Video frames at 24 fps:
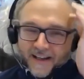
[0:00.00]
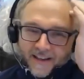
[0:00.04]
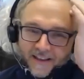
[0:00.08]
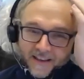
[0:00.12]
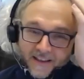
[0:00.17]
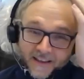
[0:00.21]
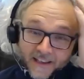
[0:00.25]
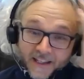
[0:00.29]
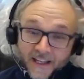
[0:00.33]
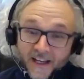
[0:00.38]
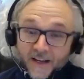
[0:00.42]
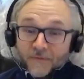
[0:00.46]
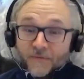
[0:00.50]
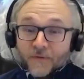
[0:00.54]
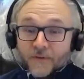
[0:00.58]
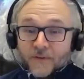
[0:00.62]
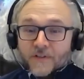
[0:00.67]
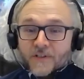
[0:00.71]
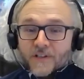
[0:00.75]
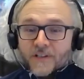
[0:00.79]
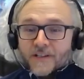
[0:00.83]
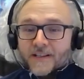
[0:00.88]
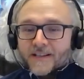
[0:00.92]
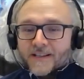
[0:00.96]

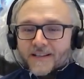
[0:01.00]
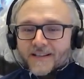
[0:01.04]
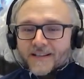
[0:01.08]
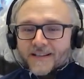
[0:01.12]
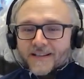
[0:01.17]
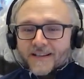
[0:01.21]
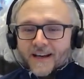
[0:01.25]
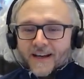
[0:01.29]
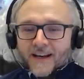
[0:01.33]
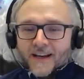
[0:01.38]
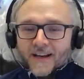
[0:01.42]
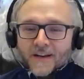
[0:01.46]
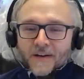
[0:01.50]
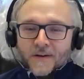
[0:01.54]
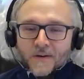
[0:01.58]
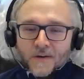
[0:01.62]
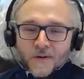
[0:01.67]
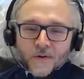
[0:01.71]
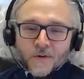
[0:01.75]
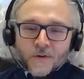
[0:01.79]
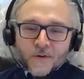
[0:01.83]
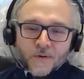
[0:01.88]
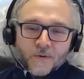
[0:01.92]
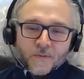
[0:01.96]
leverages a
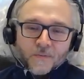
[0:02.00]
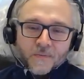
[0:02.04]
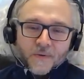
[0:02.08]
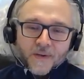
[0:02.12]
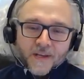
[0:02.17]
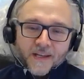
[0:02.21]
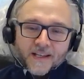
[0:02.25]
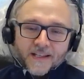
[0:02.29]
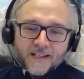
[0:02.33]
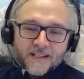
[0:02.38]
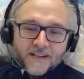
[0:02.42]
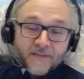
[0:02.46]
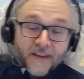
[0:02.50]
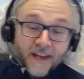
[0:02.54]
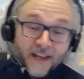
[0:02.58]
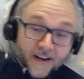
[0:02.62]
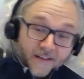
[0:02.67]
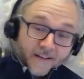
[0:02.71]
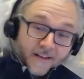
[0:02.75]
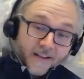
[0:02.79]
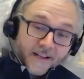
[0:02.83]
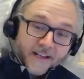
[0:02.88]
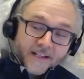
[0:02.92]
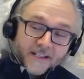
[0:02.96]
new piece of
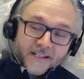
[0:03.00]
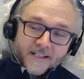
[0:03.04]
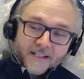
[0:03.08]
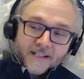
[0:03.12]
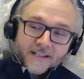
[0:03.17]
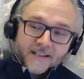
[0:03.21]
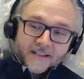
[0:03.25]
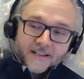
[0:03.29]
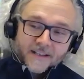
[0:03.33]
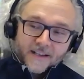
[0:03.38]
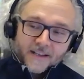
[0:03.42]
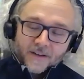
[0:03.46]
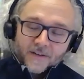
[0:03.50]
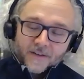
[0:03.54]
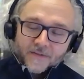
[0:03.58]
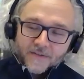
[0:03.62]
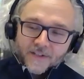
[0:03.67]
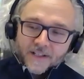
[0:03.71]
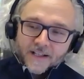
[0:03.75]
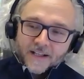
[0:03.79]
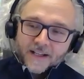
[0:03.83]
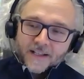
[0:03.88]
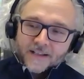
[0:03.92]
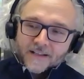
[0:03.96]
analytics that you've
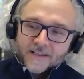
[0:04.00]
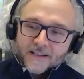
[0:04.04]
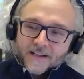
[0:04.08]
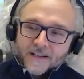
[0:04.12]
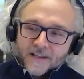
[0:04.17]
done.